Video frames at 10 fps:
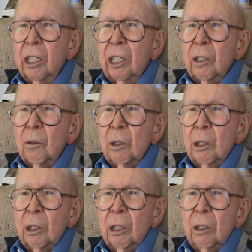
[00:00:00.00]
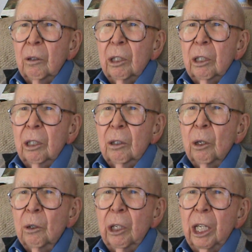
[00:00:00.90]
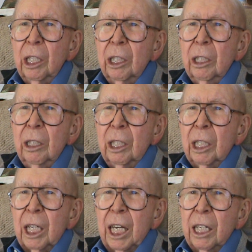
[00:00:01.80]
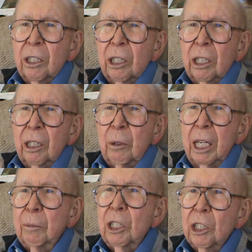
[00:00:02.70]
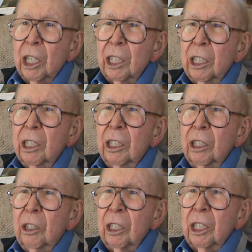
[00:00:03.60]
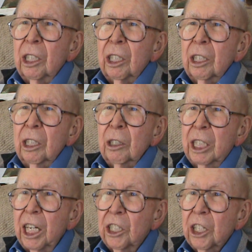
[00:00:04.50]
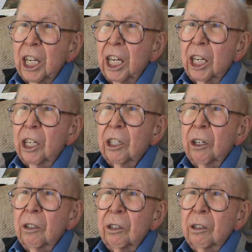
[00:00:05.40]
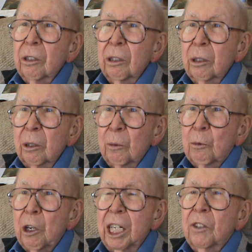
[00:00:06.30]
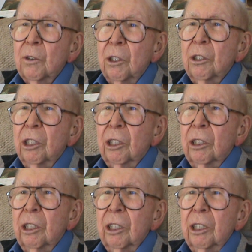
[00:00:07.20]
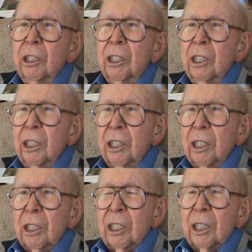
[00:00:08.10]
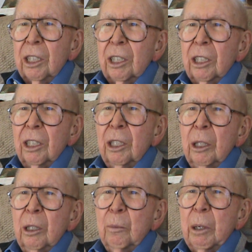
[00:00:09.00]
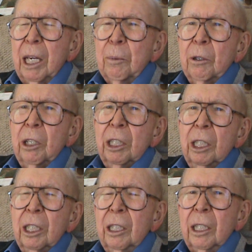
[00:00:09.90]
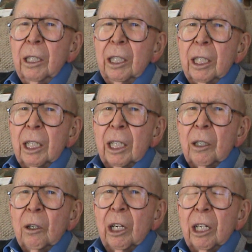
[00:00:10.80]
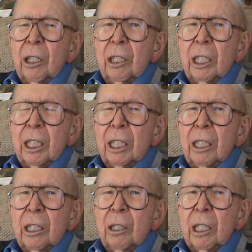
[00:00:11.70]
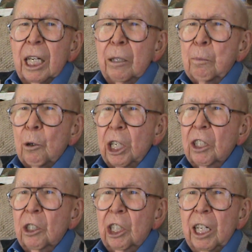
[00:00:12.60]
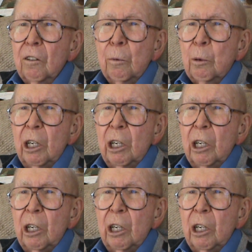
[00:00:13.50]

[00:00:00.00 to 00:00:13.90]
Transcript: with a with a coating that has an image on it that huh. takes ink and transfers it to the to the paper, and uh, uh, and uh, had a press, several press